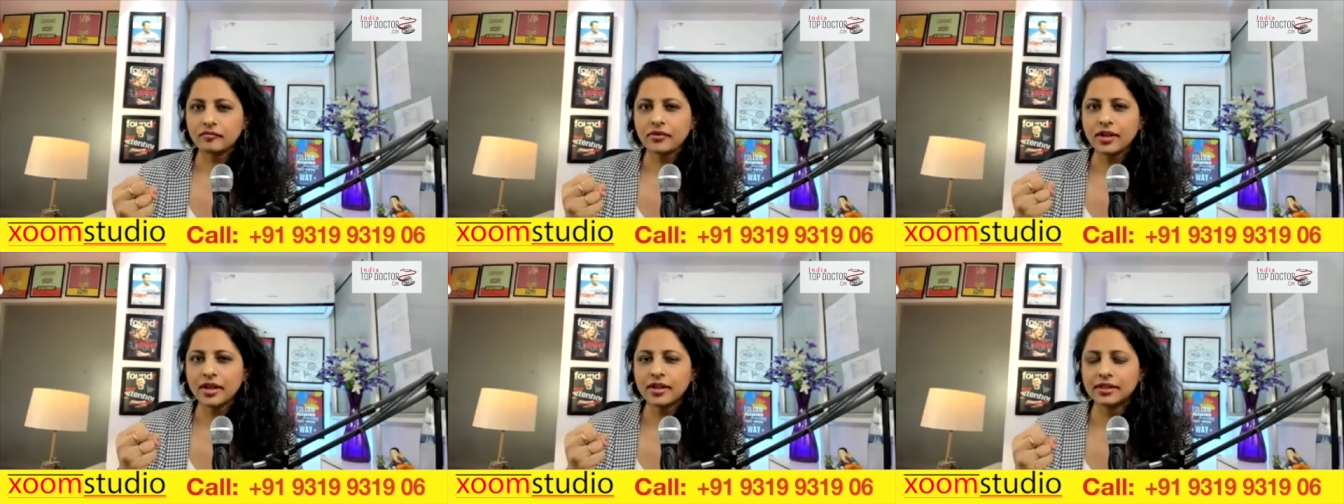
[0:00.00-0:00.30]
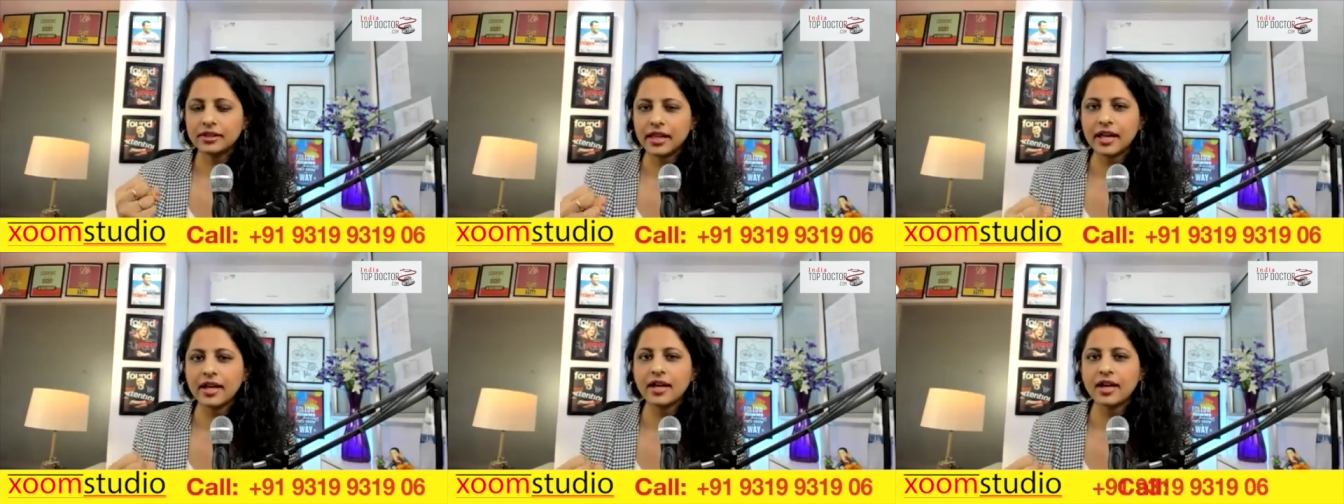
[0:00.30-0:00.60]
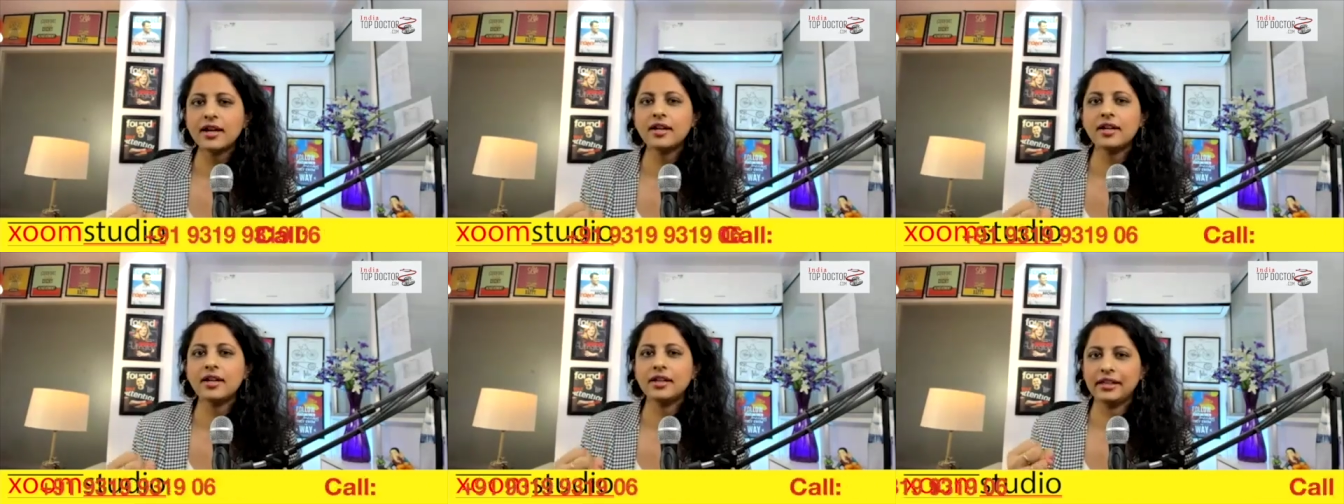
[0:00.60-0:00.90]

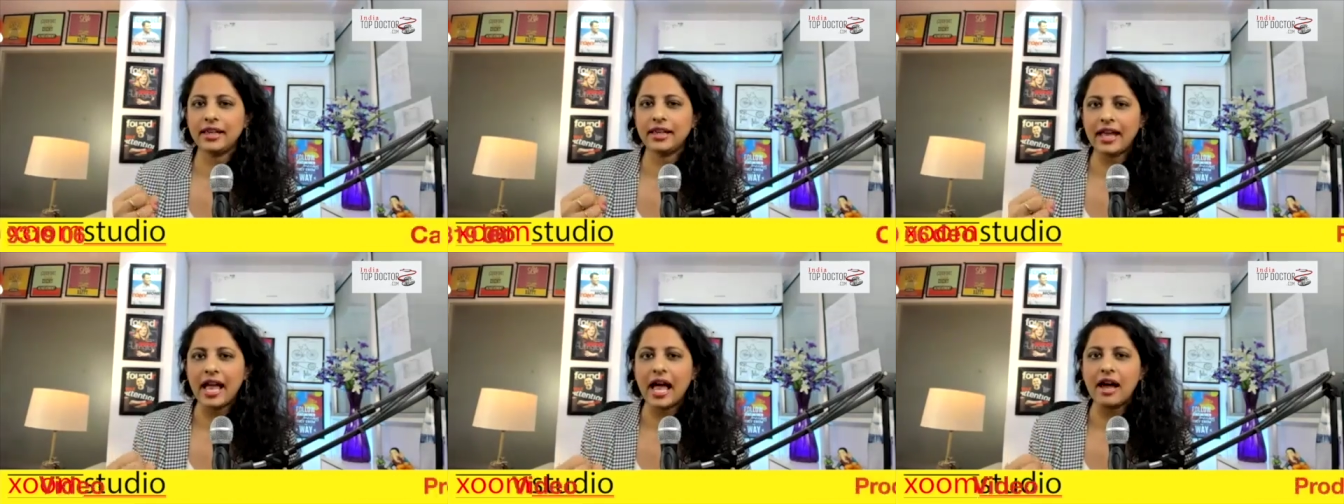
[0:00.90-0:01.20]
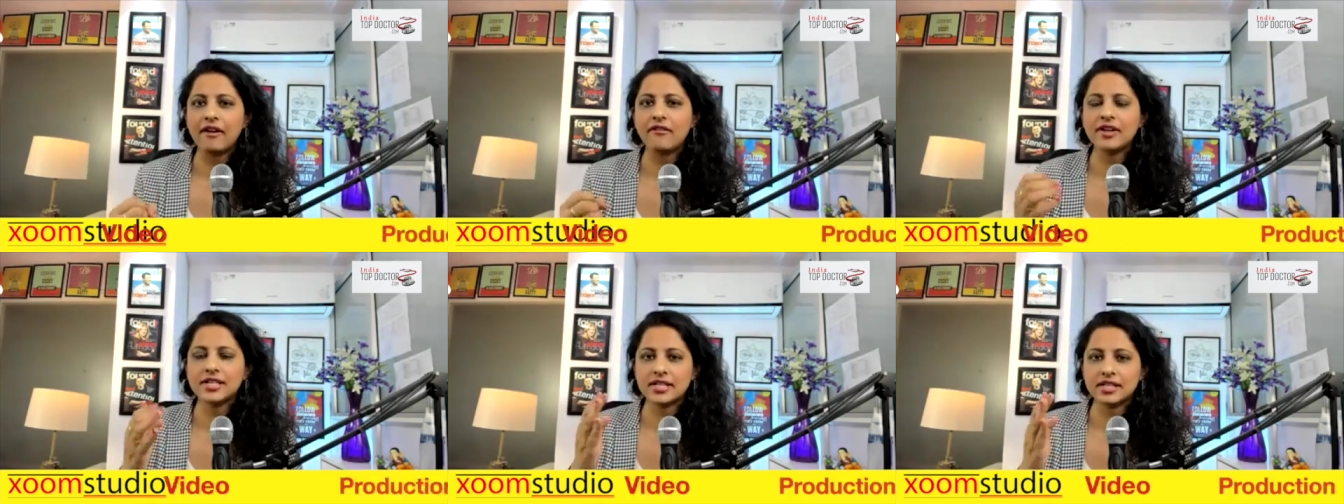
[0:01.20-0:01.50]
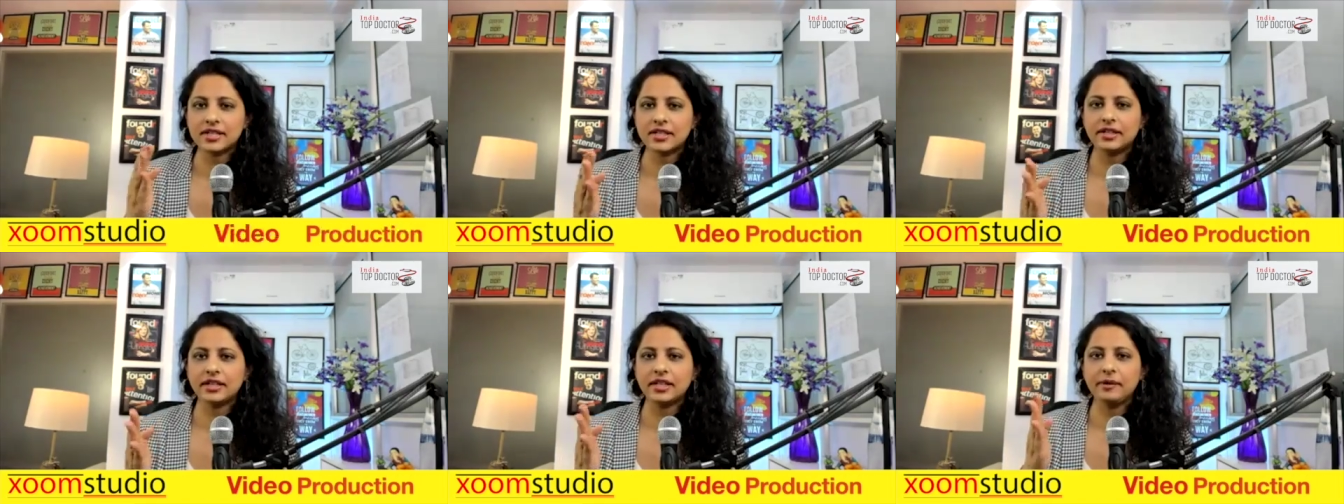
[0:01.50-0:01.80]
they have a
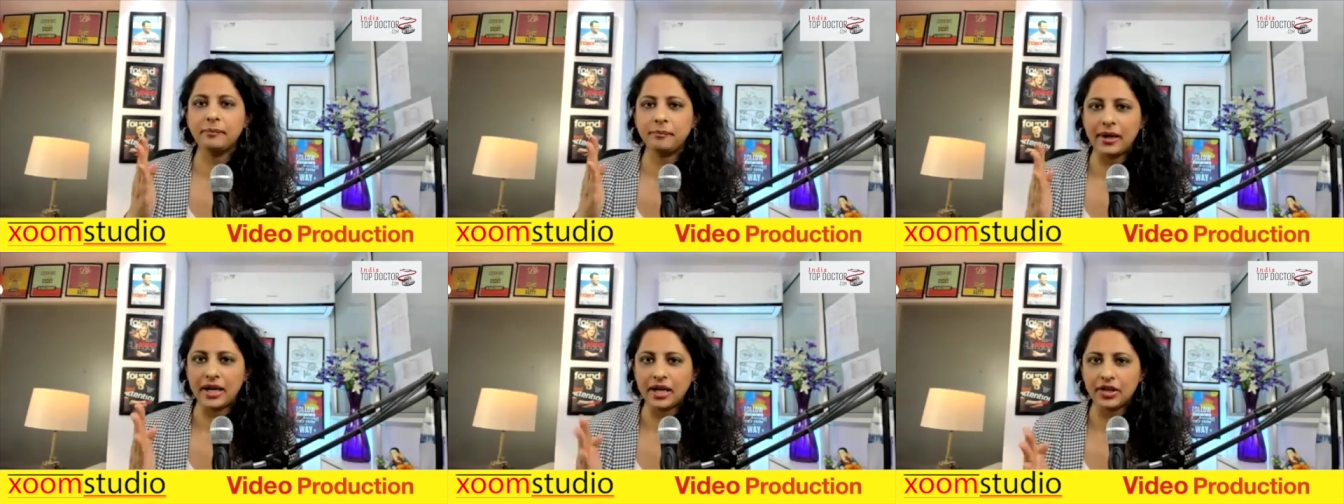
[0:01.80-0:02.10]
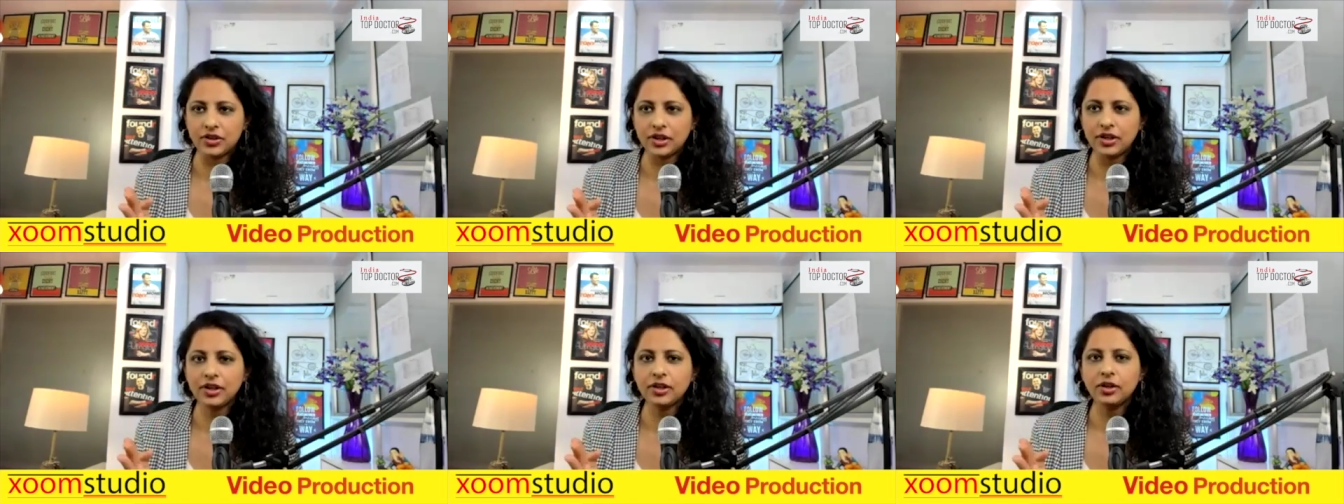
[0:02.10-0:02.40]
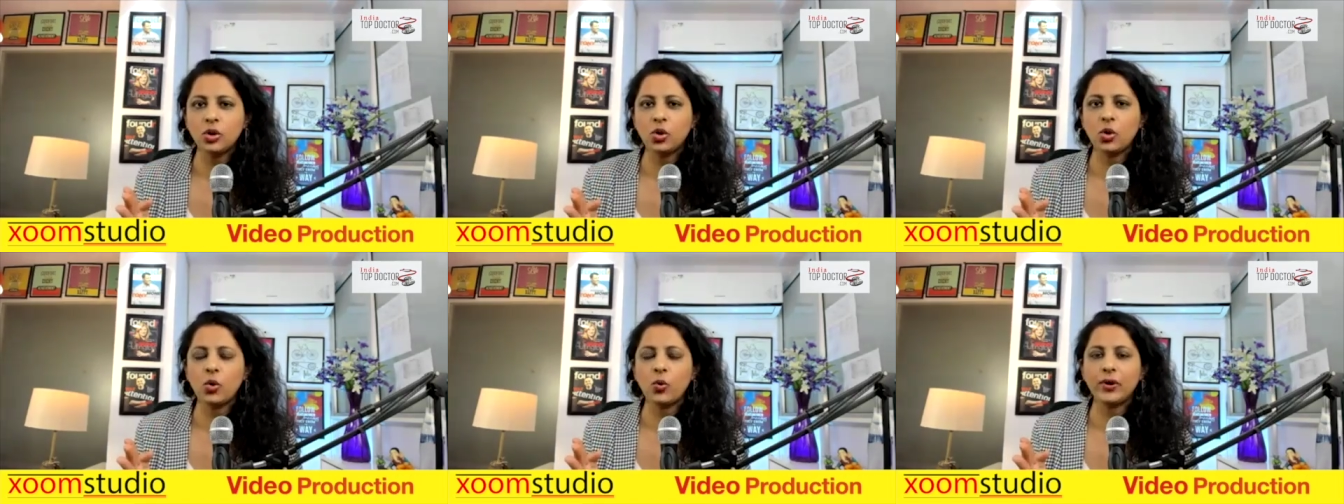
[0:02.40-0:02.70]
certain patent
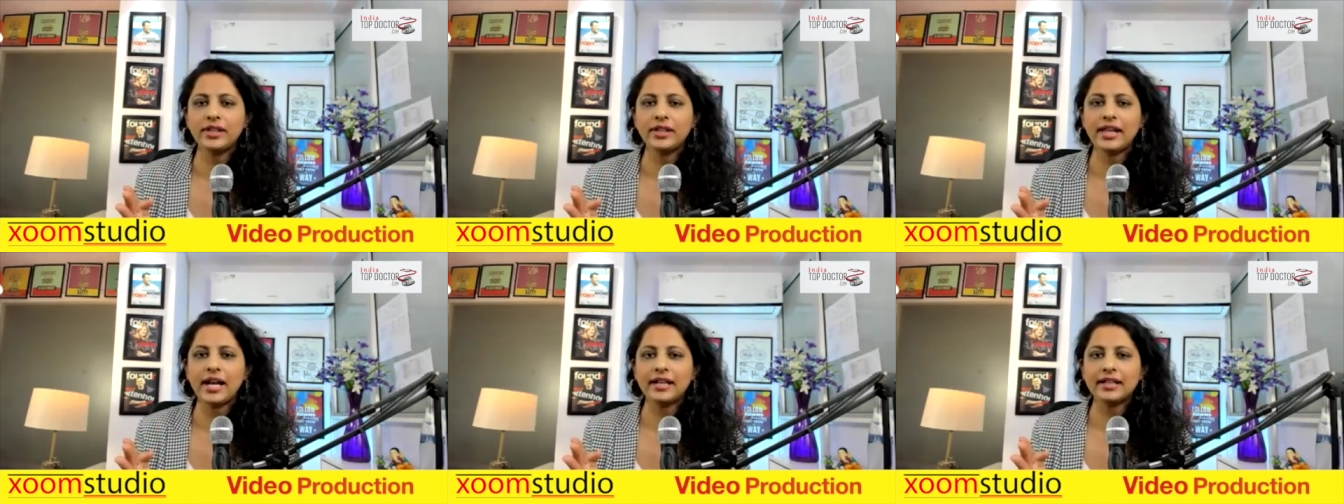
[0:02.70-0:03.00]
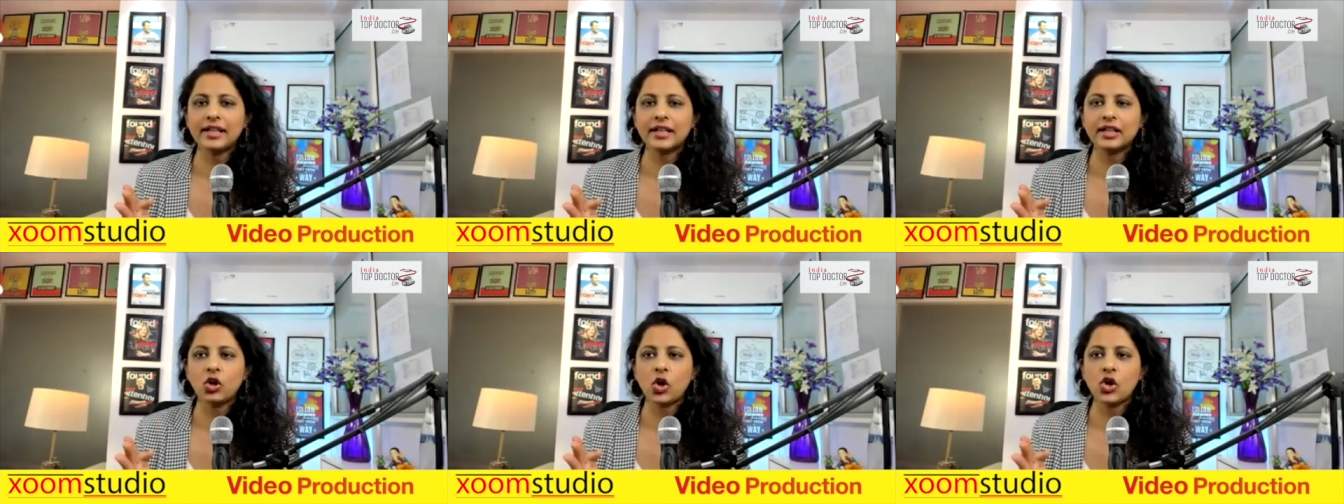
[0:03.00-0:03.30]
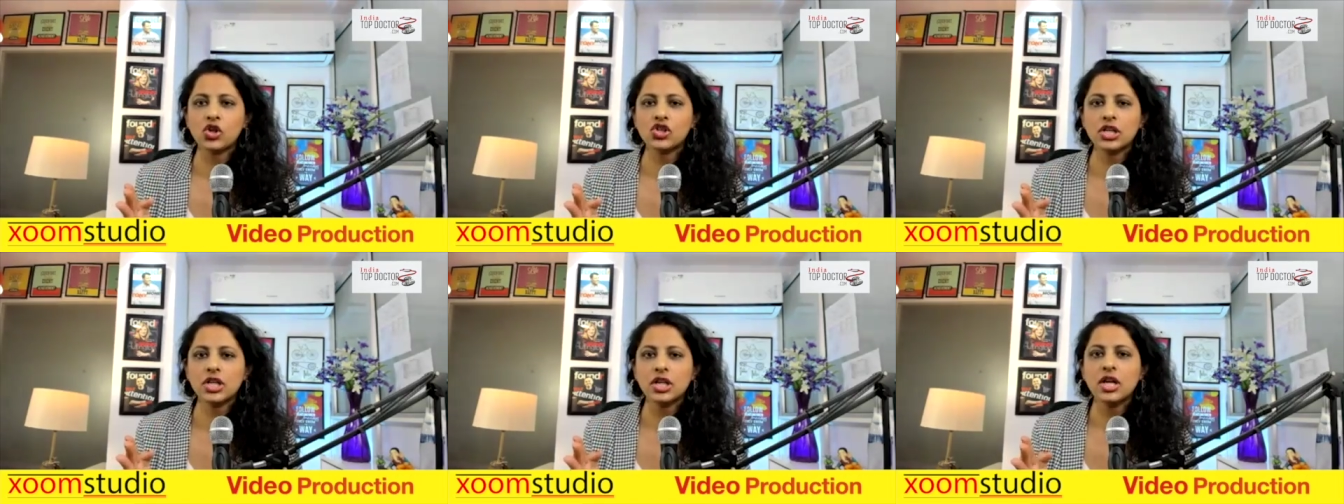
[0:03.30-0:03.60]
over that
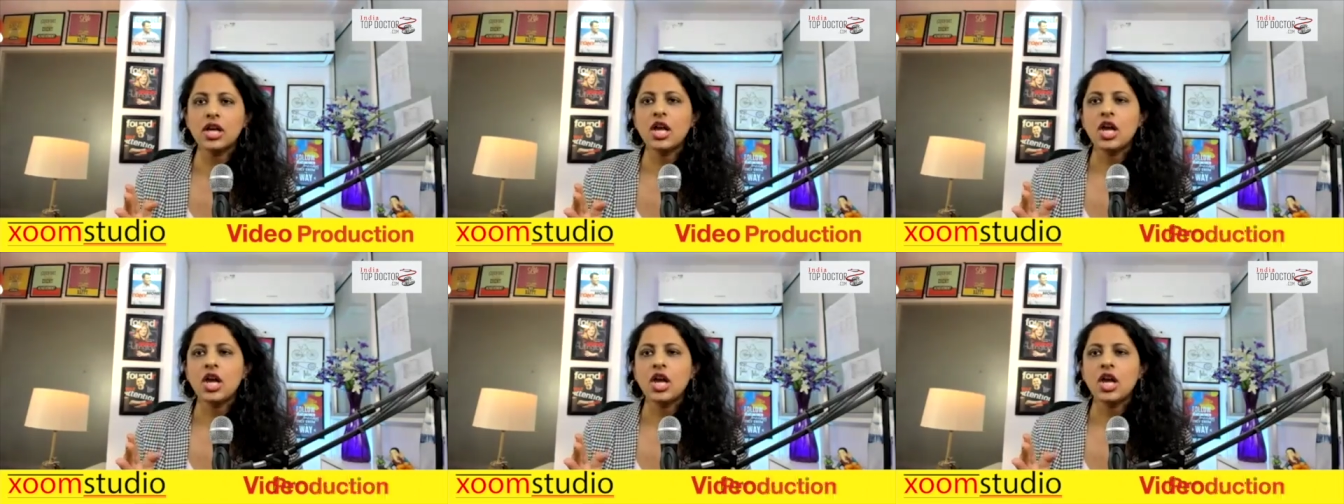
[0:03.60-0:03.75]
technology,